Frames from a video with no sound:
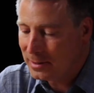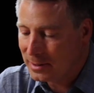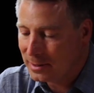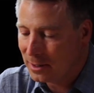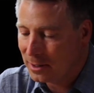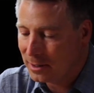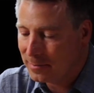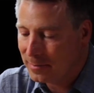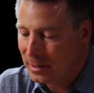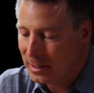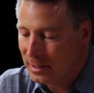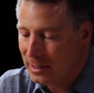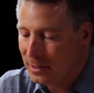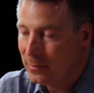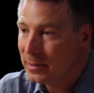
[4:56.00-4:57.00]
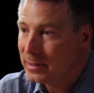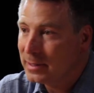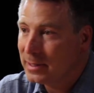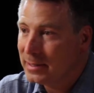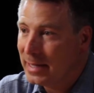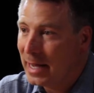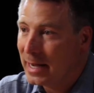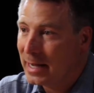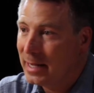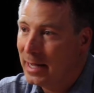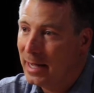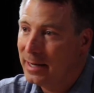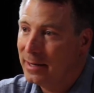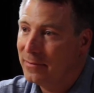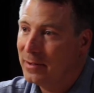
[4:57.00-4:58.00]
the start, but he was the tech
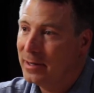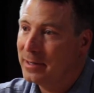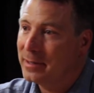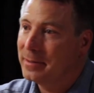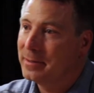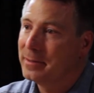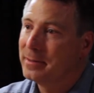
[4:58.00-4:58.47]
end of it.